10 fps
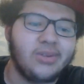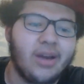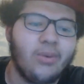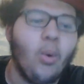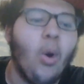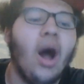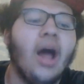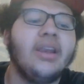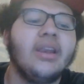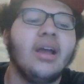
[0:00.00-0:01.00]
We got
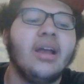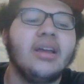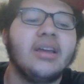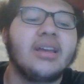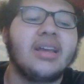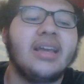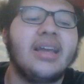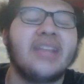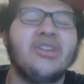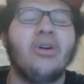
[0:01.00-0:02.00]
Juan
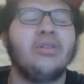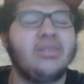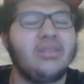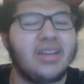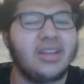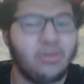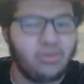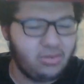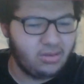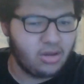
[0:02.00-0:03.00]
Gedon,
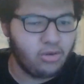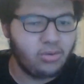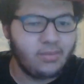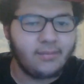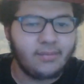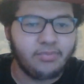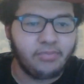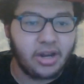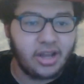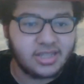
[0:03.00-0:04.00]
Gedon, Gedon.
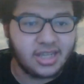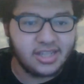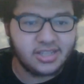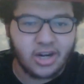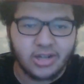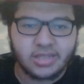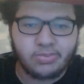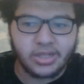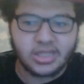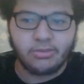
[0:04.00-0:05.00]
But uh, his art's
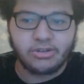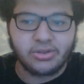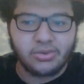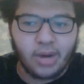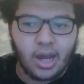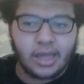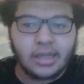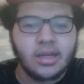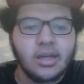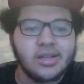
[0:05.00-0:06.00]
pretty similar to
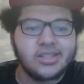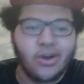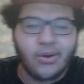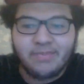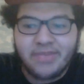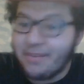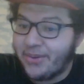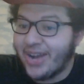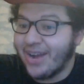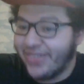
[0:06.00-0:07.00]
Ryan, so I'm
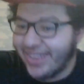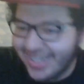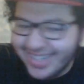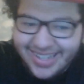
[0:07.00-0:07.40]
okay with it.